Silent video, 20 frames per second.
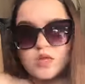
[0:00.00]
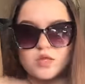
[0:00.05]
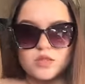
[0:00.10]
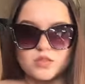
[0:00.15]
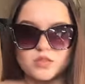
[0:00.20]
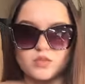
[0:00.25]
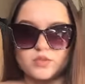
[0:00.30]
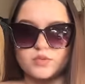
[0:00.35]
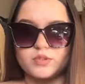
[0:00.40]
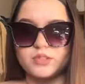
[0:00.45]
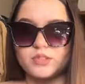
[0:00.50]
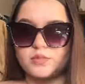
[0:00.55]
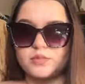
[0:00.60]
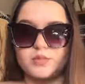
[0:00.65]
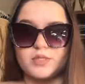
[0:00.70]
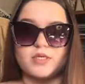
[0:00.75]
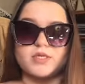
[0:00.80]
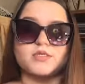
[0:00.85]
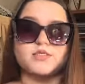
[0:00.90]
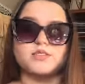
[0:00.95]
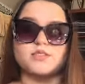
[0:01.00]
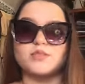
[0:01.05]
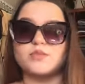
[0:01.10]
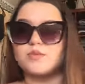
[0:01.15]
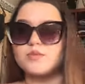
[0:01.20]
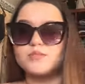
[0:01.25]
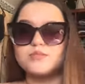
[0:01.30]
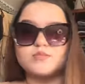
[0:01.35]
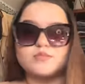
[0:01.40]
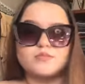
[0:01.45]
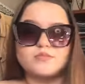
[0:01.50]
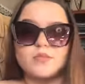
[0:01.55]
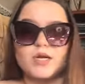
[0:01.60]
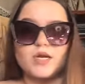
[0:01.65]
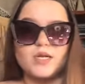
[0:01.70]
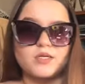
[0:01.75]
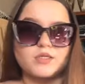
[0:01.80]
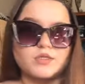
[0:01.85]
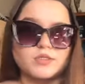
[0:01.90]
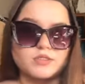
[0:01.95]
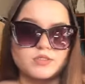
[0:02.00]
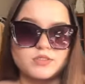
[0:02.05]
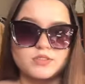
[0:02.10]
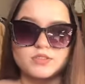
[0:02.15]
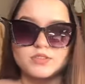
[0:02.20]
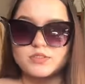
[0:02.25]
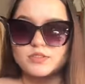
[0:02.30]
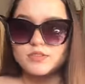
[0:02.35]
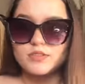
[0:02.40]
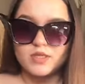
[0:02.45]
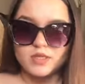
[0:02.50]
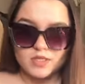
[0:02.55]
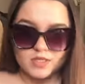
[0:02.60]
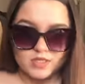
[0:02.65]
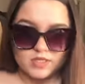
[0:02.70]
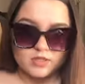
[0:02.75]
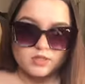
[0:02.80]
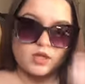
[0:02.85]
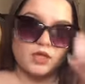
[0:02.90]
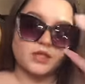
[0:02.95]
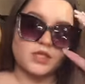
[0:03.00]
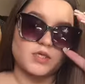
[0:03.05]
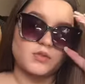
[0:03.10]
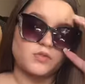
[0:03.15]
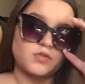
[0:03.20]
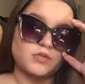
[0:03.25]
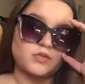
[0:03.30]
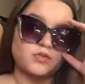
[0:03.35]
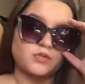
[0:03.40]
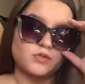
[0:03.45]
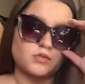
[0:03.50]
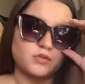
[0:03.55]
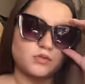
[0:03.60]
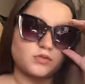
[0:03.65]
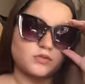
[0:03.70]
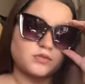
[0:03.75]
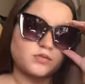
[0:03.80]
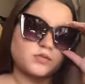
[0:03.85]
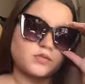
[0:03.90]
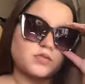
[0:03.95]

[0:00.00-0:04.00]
They're really big, so I don't know, I just thought they were cool.